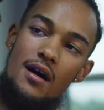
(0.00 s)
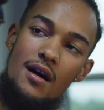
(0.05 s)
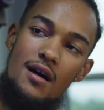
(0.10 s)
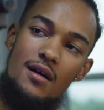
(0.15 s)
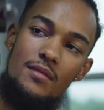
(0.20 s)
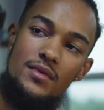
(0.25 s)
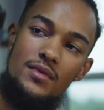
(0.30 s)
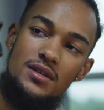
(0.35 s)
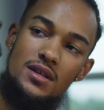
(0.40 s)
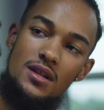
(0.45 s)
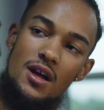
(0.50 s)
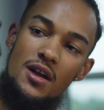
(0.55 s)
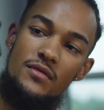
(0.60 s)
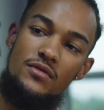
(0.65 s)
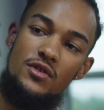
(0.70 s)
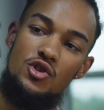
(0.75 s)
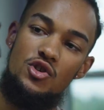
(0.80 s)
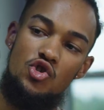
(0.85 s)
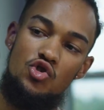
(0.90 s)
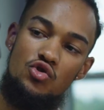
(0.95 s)
There's a lot
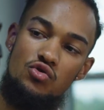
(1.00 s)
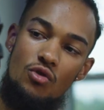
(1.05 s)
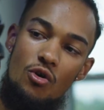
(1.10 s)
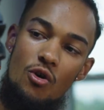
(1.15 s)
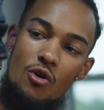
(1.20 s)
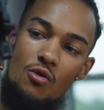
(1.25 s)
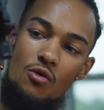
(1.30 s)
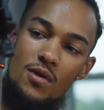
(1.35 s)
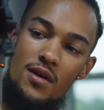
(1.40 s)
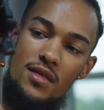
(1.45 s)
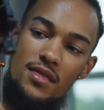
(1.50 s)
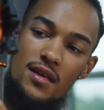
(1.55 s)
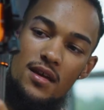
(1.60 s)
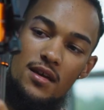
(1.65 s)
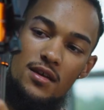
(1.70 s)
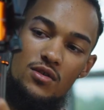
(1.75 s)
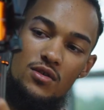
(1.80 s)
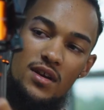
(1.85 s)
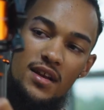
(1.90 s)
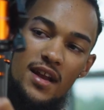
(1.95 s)
of control with
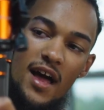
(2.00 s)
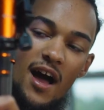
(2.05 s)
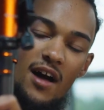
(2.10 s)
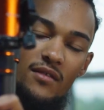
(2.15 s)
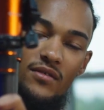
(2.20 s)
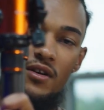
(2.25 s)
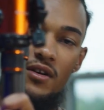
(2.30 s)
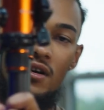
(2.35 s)
it. You can have